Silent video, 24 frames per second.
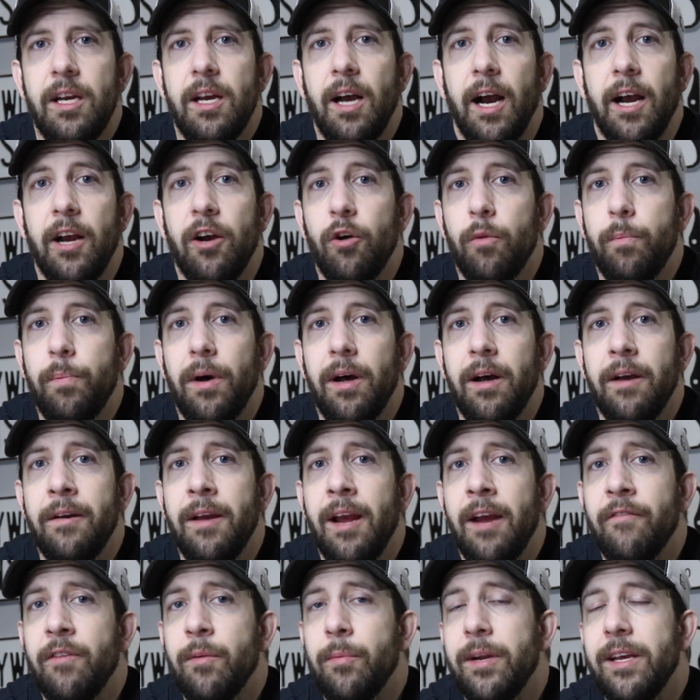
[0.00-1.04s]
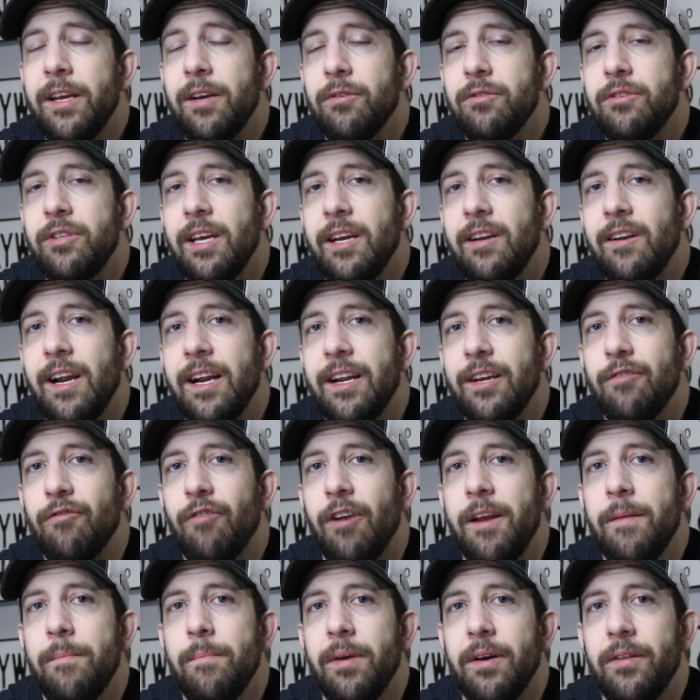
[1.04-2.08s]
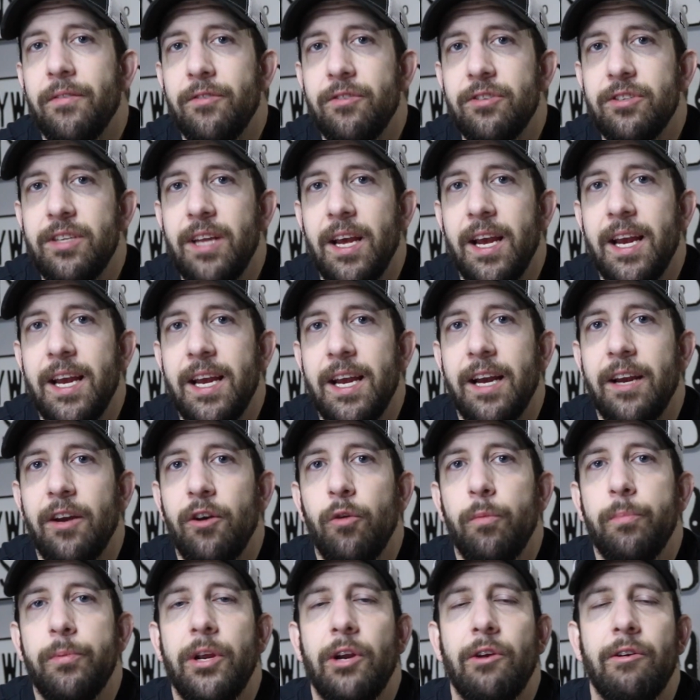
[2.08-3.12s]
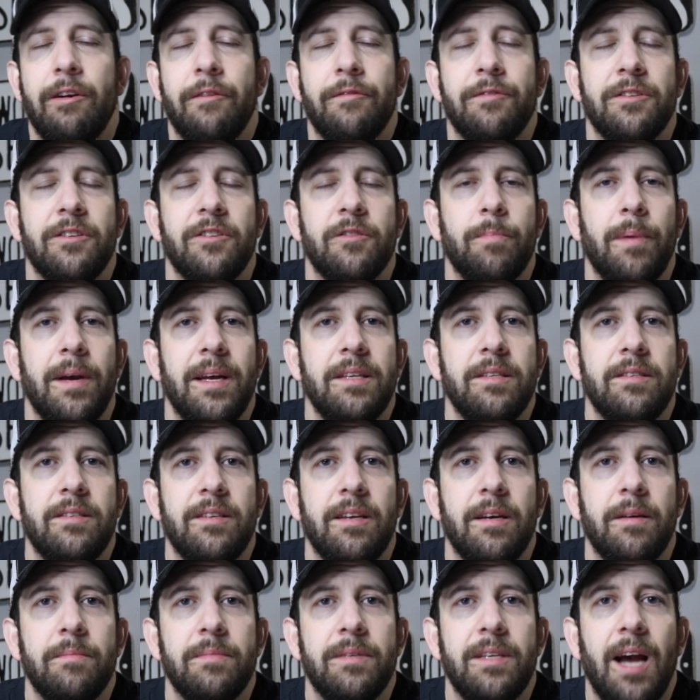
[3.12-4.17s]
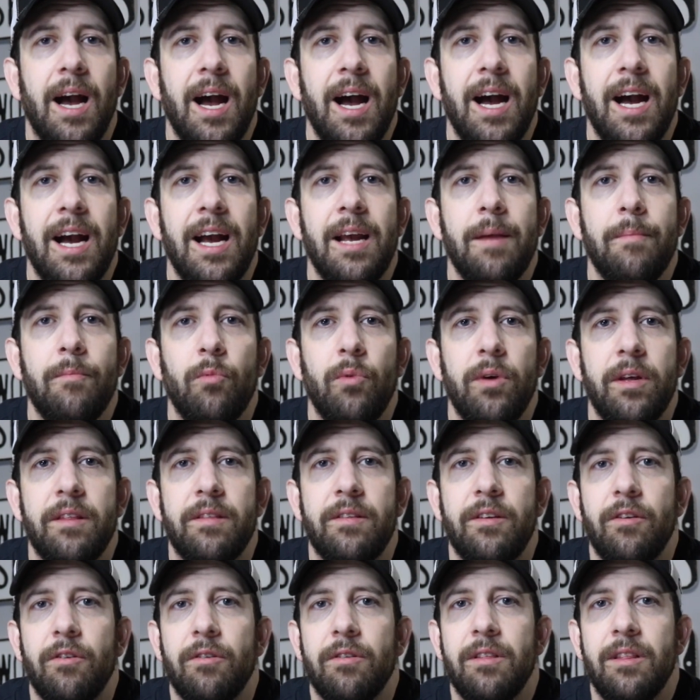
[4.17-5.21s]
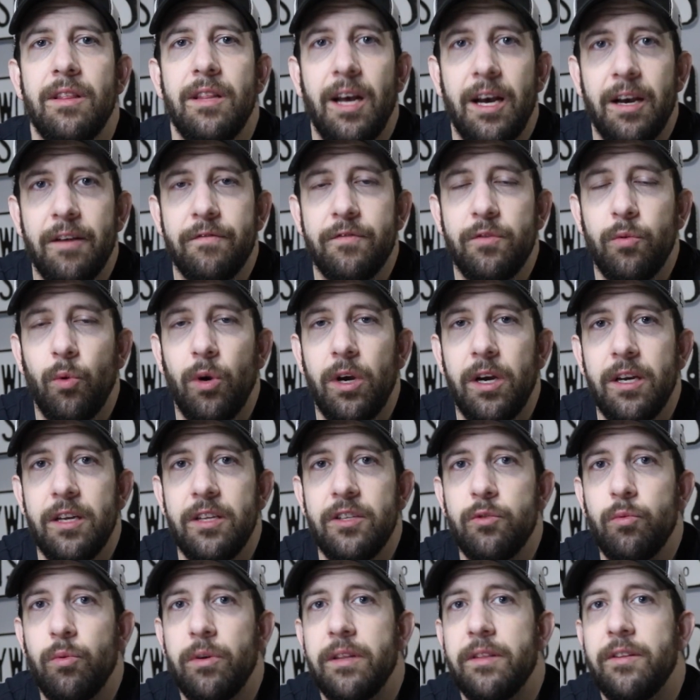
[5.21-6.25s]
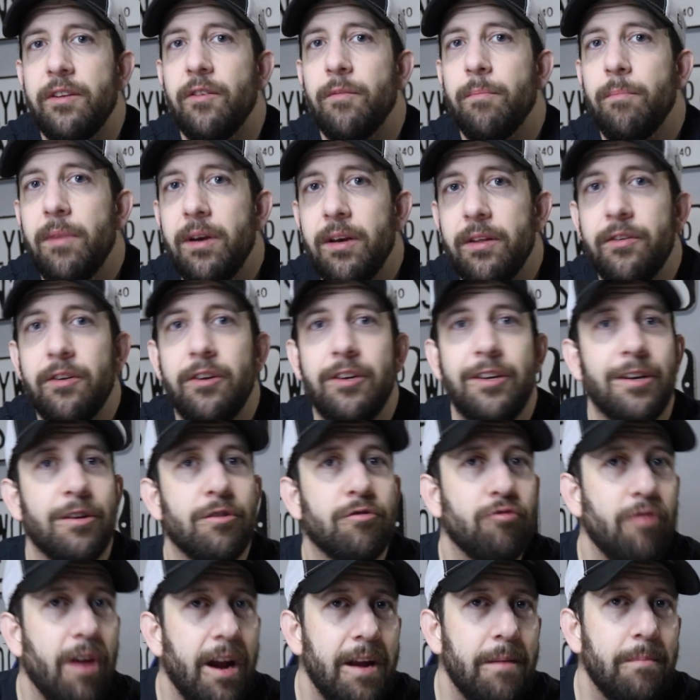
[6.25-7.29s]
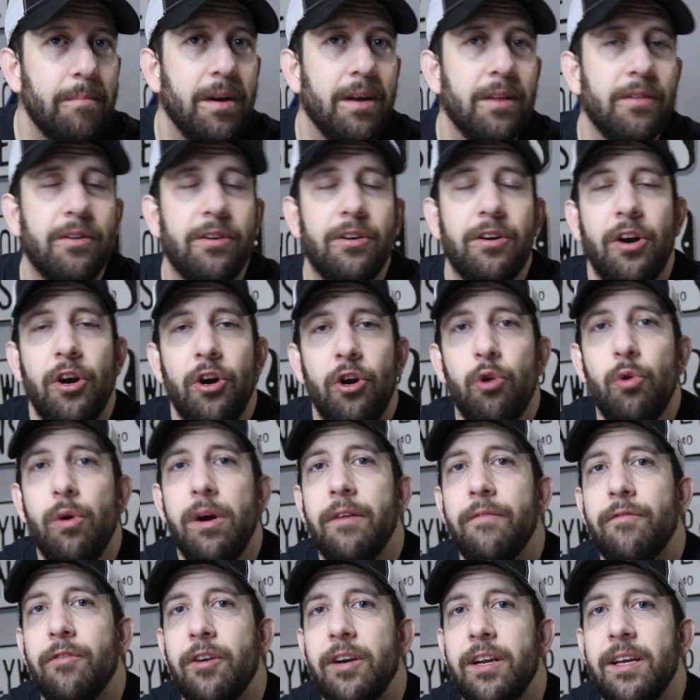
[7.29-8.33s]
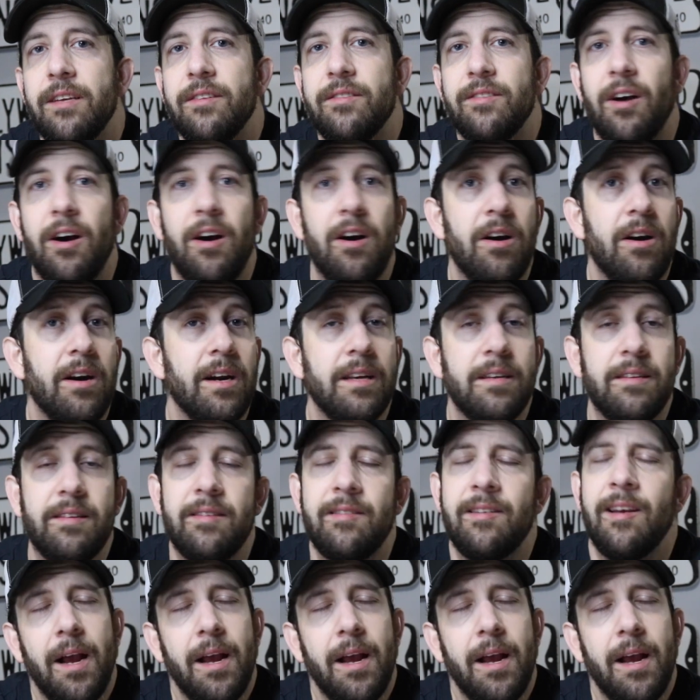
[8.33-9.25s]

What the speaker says: I hope everybody out there had a great Mother's Day. I hope you're able to spend some time with your loved ones, with your mother, your grandmother, whoever it is, aunts.